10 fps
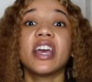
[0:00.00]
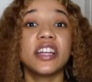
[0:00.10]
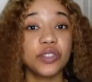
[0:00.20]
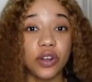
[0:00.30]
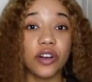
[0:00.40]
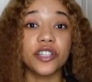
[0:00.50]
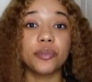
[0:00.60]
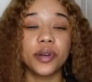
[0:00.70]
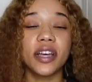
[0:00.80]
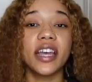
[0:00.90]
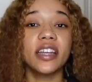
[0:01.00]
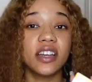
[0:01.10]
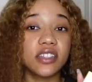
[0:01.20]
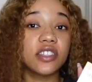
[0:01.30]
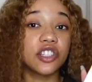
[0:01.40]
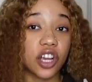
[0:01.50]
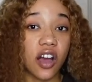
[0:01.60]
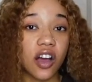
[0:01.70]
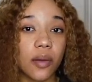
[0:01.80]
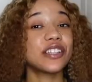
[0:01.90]
it's gross but it does the
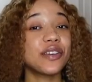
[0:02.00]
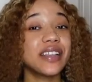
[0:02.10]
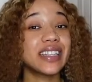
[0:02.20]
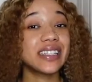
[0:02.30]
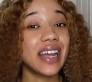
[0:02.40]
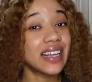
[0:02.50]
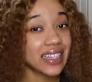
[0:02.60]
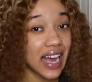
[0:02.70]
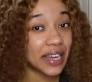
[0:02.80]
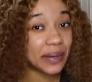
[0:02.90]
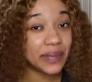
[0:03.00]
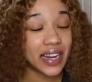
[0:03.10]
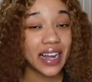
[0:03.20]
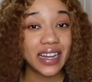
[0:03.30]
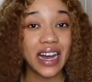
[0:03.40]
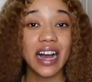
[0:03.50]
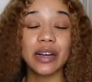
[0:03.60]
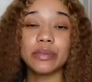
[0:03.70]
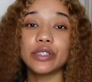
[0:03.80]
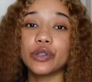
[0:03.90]
job so this next item that i got
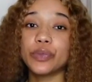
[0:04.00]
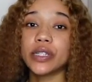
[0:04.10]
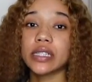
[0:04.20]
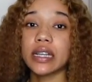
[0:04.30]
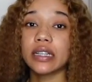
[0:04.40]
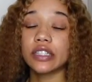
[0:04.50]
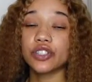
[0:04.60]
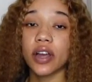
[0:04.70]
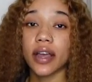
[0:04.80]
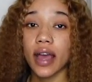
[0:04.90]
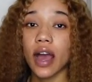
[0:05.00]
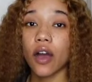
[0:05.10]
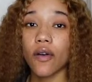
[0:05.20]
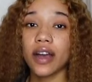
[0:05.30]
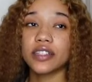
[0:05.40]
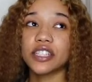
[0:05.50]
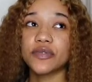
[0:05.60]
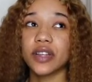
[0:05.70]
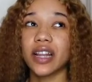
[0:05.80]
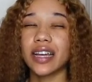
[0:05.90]
i'm super excited to try it out i
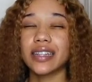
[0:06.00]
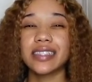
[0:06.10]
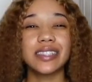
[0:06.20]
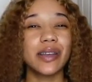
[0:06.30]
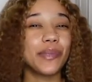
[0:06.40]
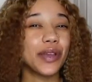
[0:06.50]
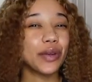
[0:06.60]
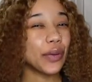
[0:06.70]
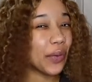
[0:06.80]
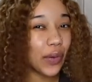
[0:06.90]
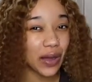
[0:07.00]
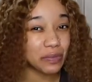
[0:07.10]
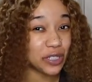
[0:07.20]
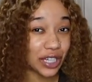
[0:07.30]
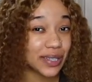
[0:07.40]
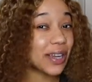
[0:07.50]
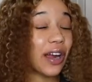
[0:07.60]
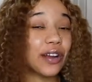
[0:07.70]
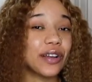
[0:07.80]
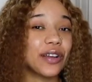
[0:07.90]
just feel like this is something new i've just
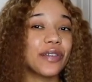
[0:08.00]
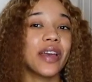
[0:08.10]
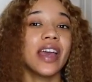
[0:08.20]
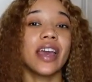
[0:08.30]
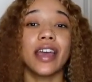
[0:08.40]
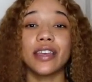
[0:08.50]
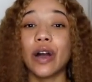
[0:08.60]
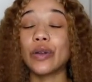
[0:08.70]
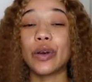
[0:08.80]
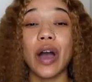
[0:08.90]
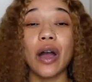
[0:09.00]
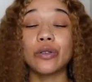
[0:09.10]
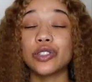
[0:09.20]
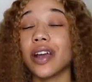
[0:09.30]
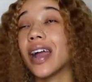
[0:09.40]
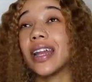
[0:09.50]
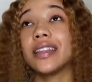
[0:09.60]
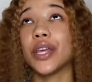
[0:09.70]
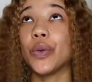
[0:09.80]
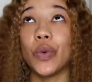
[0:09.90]
heard of and y'all know i will try anything